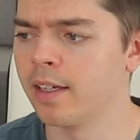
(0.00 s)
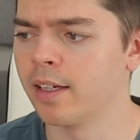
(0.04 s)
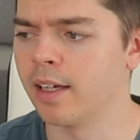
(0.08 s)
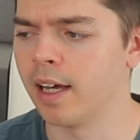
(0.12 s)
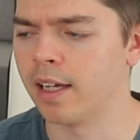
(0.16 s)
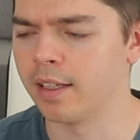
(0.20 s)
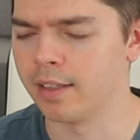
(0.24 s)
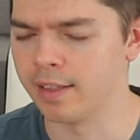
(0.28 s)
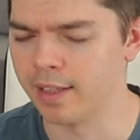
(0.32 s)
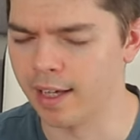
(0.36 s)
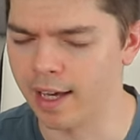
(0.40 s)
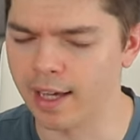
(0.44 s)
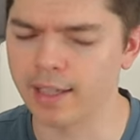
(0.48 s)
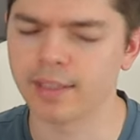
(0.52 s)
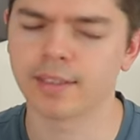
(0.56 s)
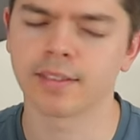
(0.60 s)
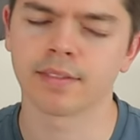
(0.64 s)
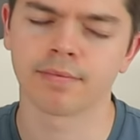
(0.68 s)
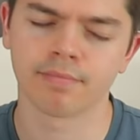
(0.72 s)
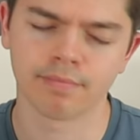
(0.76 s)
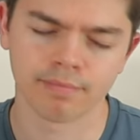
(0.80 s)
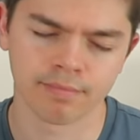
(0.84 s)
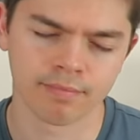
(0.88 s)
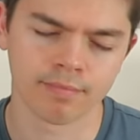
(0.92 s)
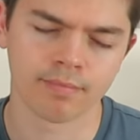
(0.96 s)
And
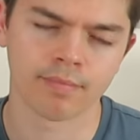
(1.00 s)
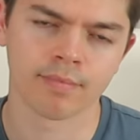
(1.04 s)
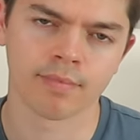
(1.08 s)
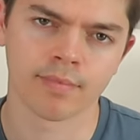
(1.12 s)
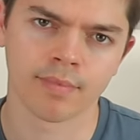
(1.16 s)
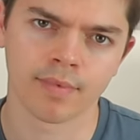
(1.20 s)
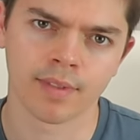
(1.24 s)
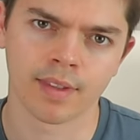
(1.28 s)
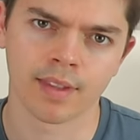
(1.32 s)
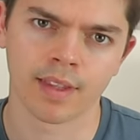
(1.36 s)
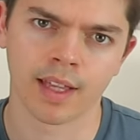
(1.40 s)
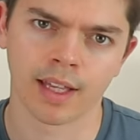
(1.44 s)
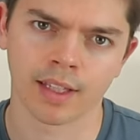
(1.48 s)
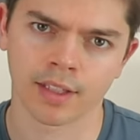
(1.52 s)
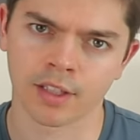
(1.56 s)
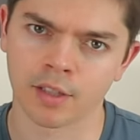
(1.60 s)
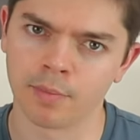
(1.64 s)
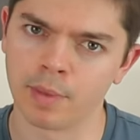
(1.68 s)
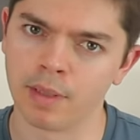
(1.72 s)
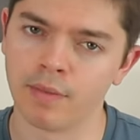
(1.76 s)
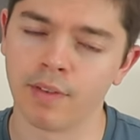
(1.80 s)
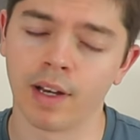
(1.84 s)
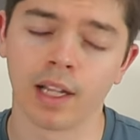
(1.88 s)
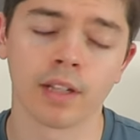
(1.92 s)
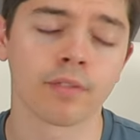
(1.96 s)
yes, that could
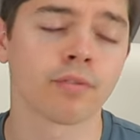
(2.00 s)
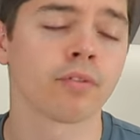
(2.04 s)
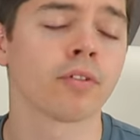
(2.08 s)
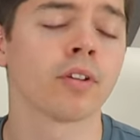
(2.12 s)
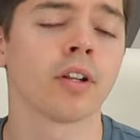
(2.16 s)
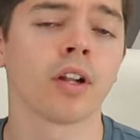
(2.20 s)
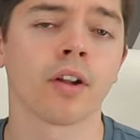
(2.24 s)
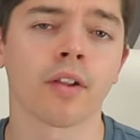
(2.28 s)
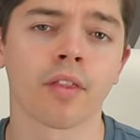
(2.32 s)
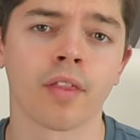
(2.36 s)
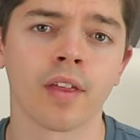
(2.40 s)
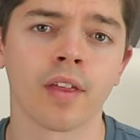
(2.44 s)
be valid for a lot of